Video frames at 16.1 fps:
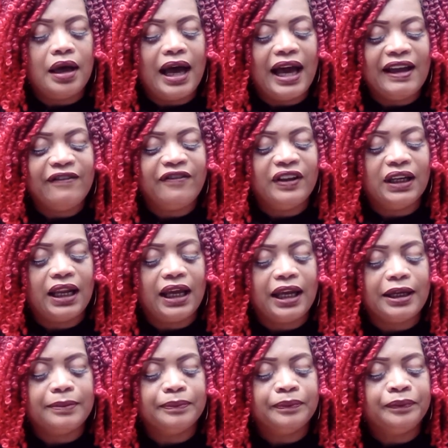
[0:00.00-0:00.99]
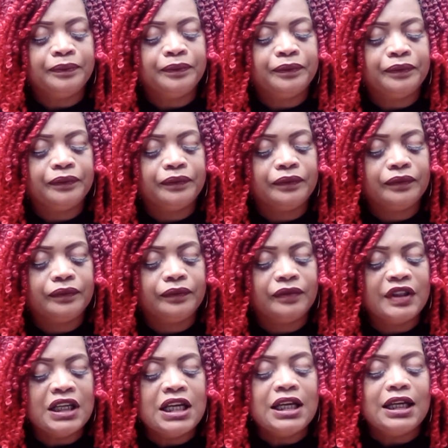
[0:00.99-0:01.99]
I feel like,
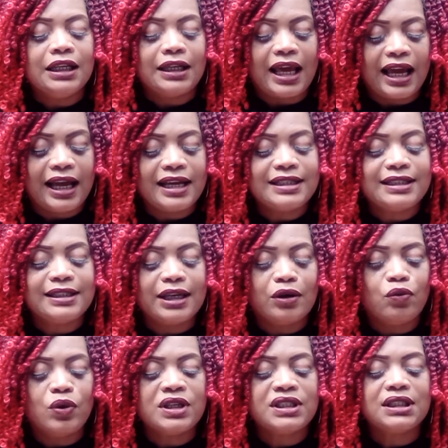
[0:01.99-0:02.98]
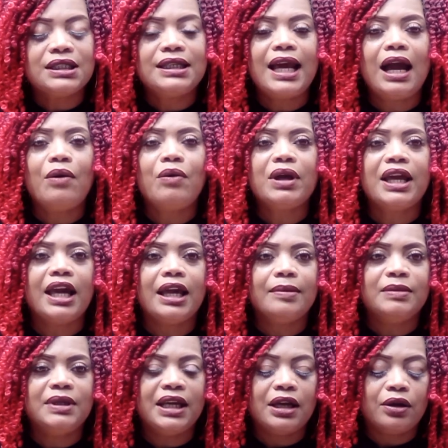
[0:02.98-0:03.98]
like I said, once the tower came
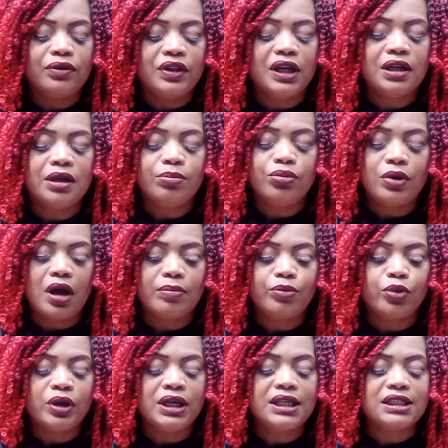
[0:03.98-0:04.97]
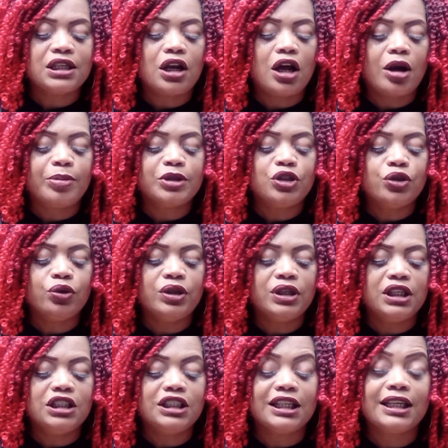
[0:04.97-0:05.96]
down, then it brings an
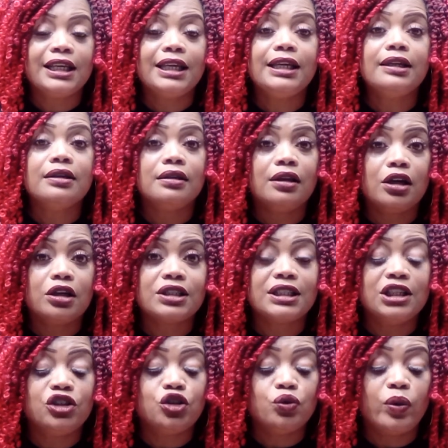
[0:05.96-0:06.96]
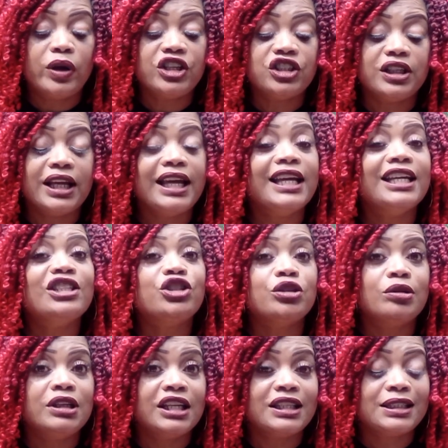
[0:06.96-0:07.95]
opportunity to heal a situation and to
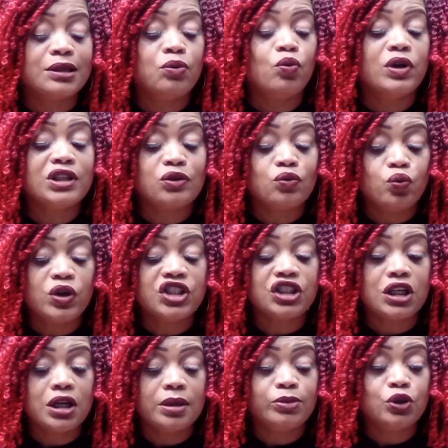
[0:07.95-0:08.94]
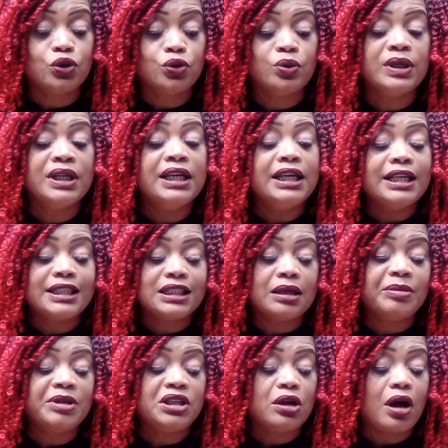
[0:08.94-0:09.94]
let someone's wish come true. Some
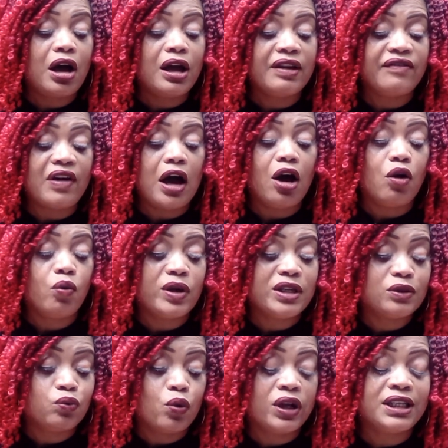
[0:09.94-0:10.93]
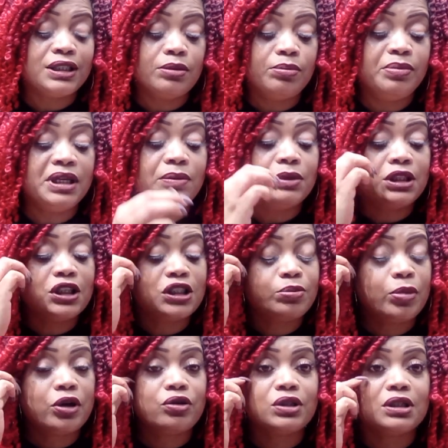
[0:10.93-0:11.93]
of y'all have always wanted to be with this
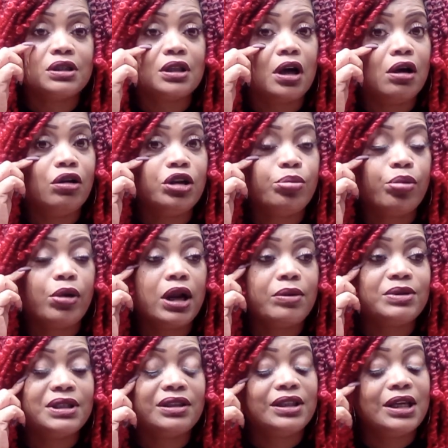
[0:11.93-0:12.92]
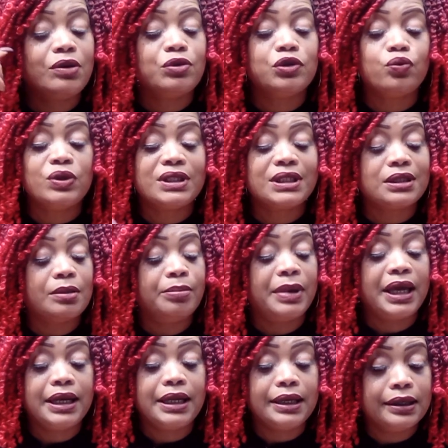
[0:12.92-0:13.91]
person. The only problem is that they was with
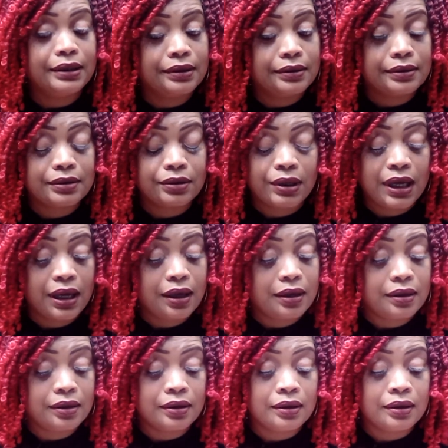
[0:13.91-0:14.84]
somebody else, okay?